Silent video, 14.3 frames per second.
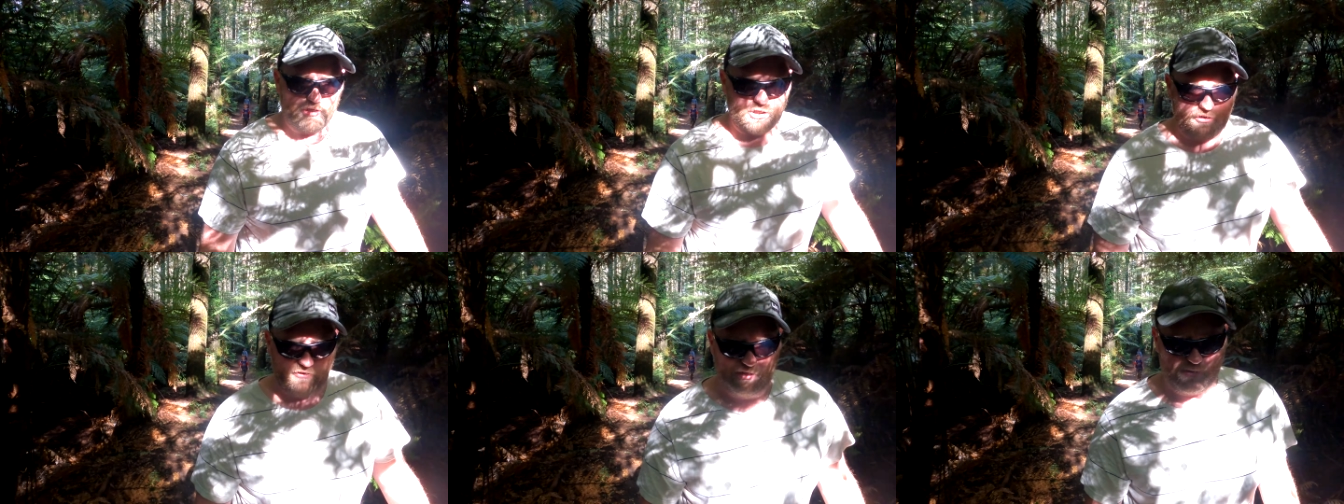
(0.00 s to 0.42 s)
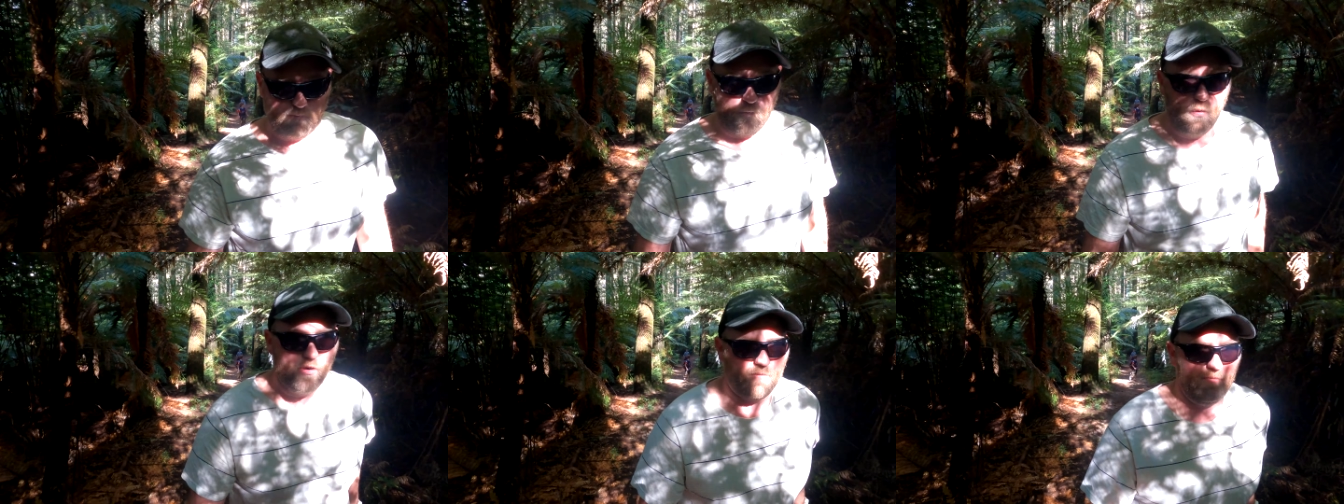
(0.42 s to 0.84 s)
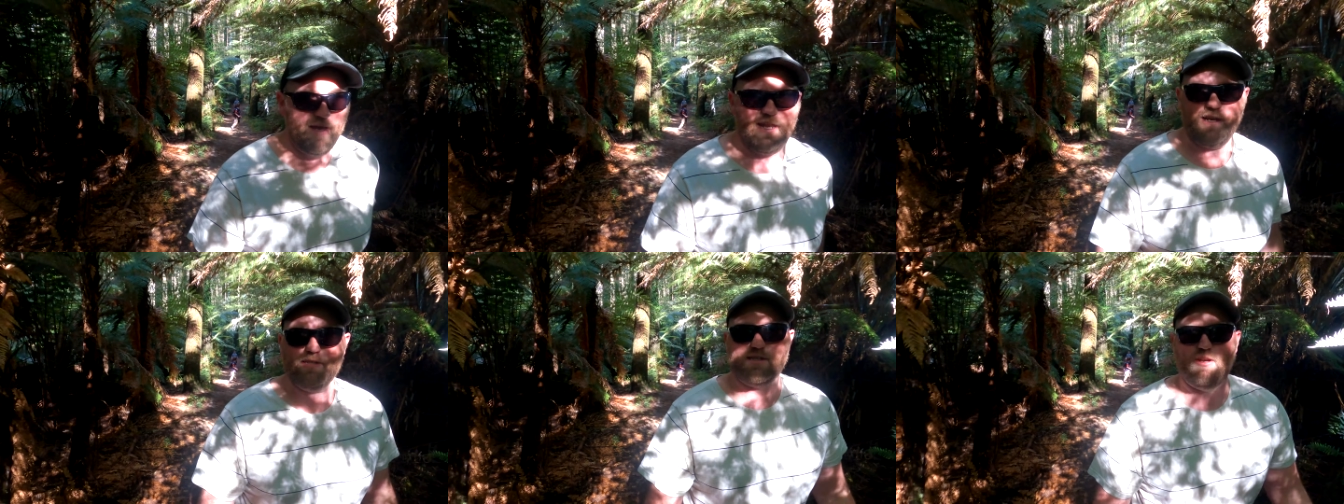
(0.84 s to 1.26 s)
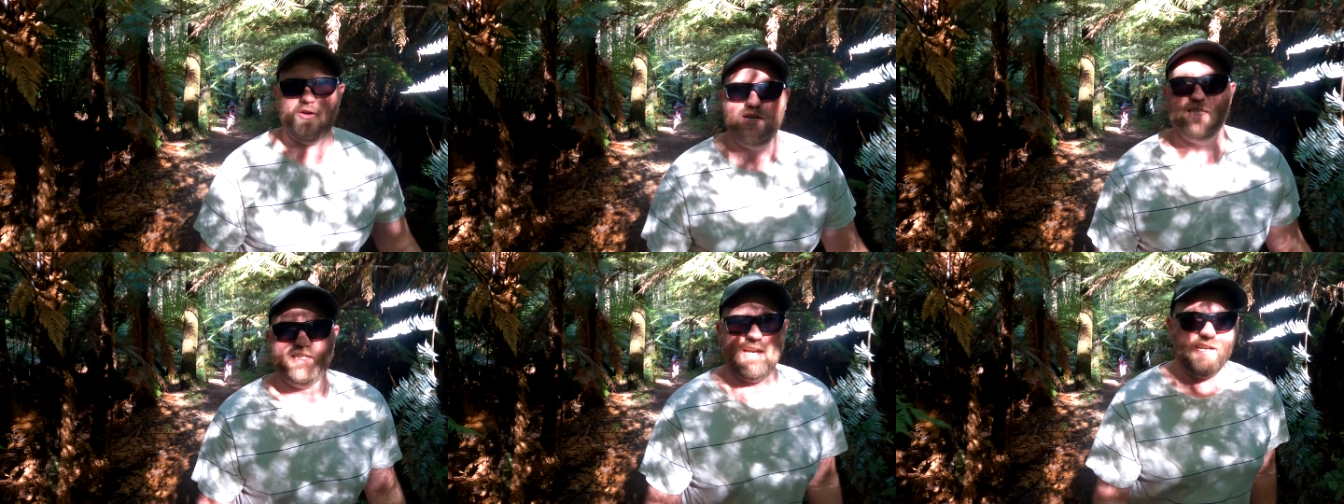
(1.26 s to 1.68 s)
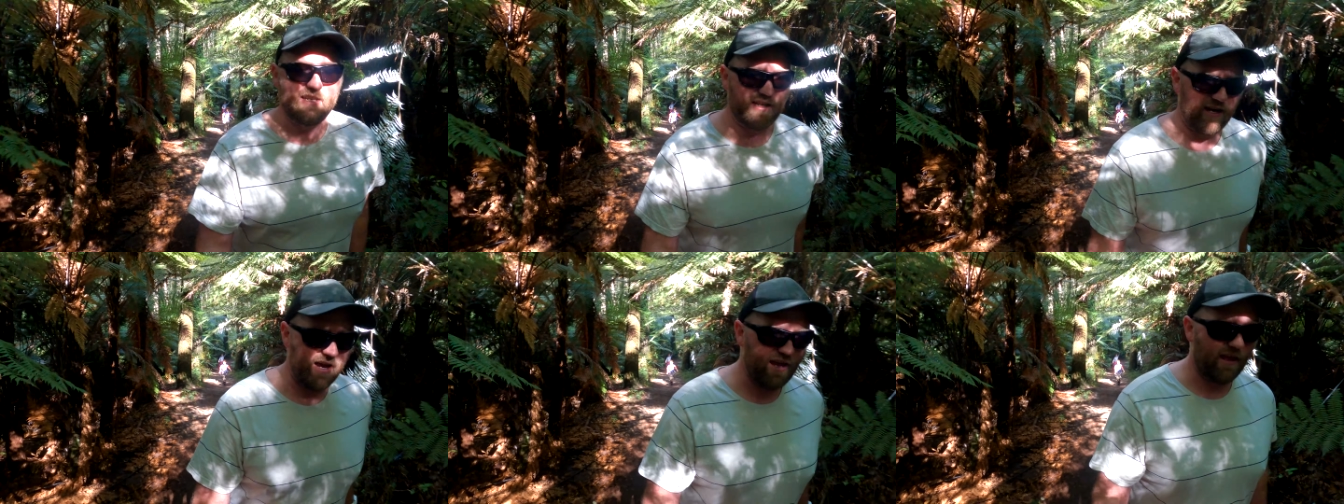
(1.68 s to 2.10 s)
footage on this walk. Man, it's a nice day
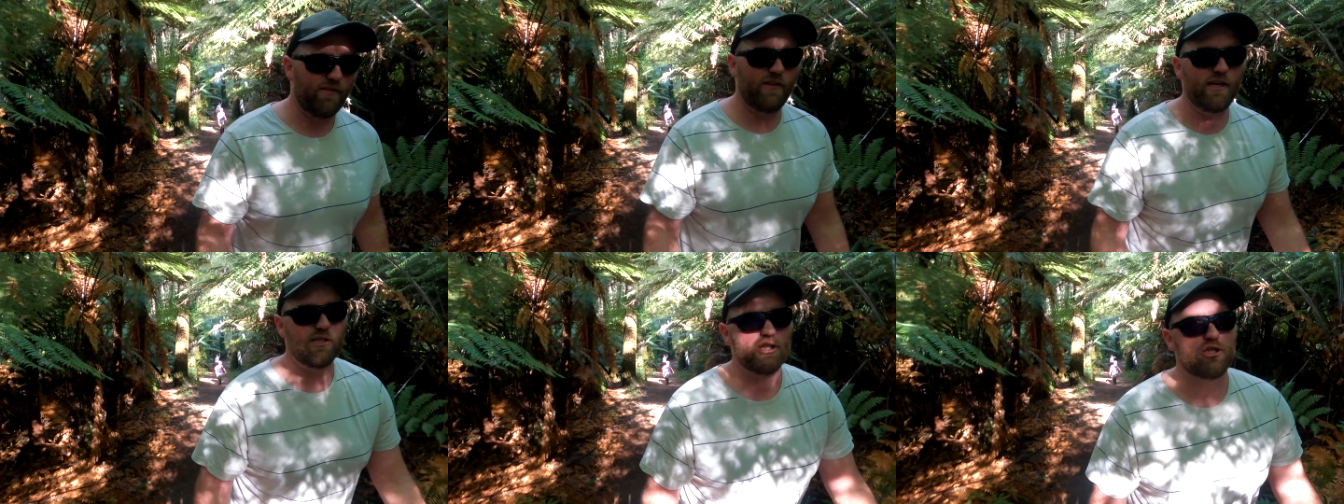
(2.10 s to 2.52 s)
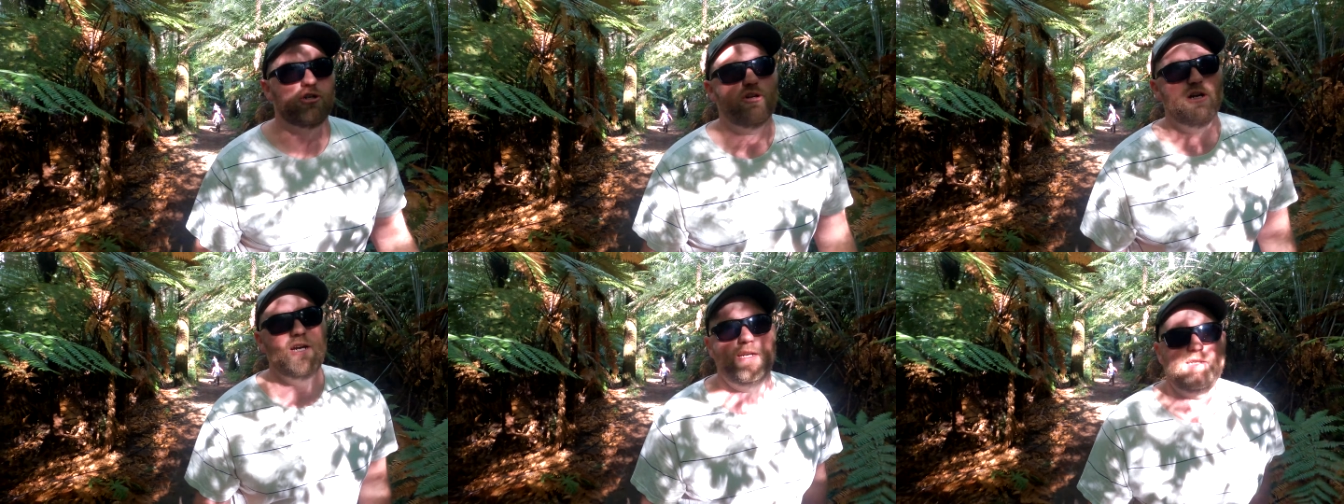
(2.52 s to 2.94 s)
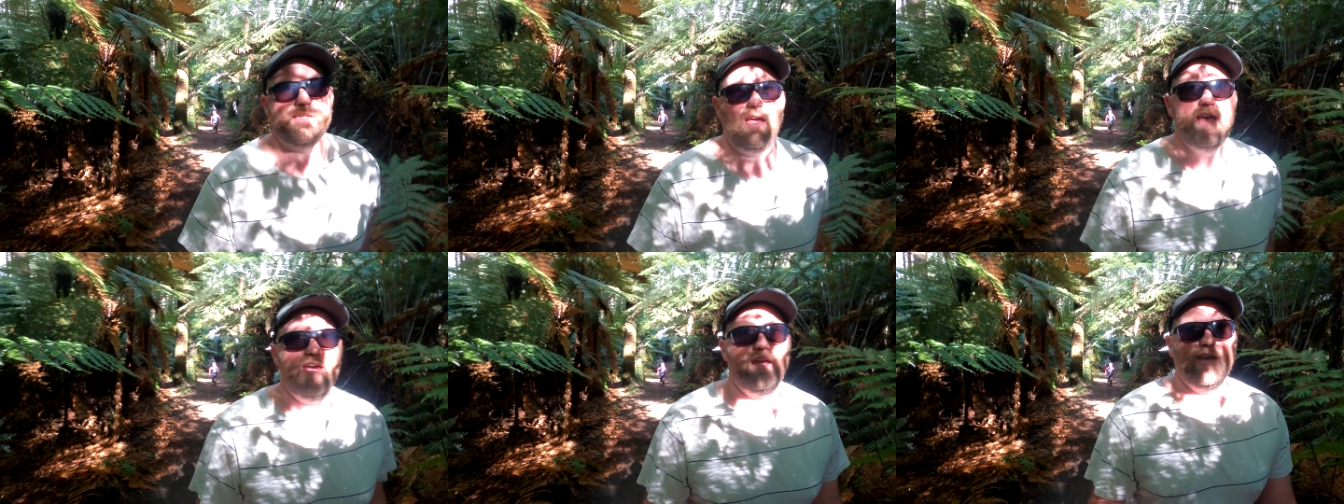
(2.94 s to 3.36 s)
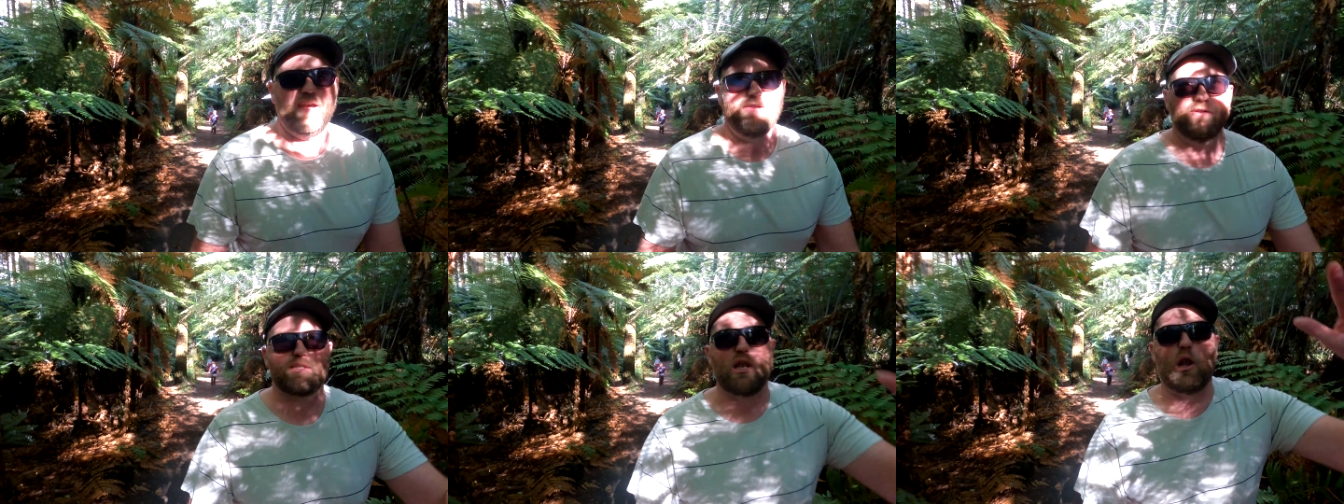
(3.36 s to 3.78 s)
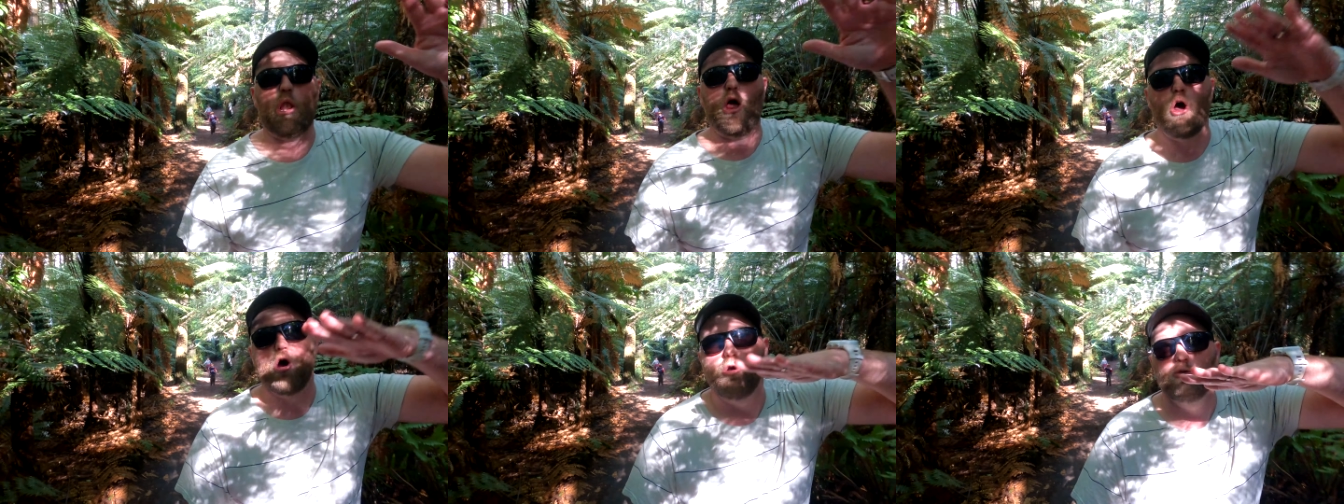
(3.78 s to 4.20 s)
today, and these trees and this
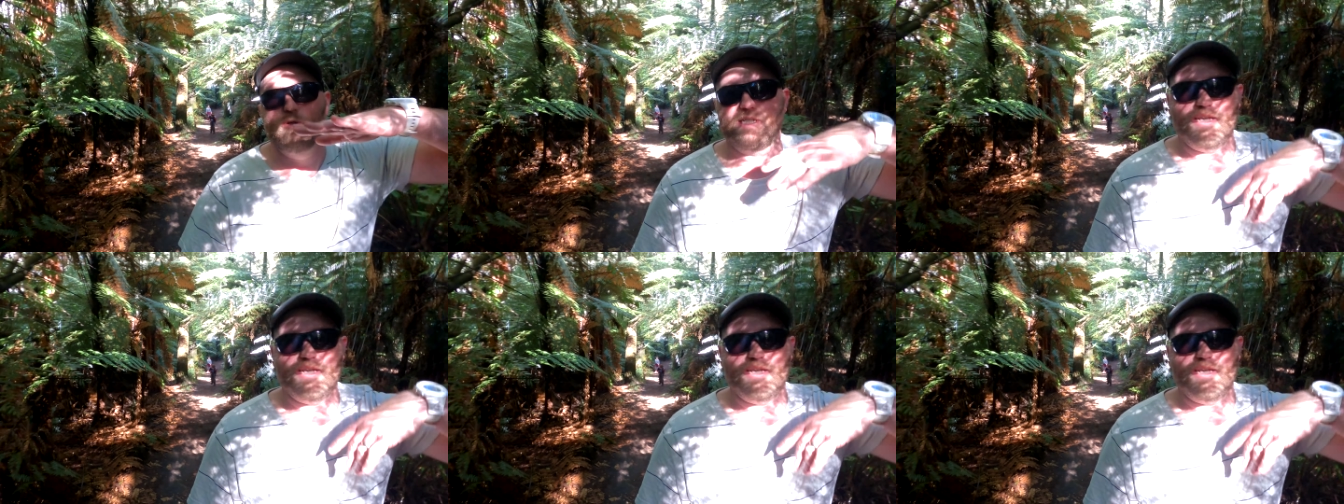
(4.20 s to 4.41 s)
low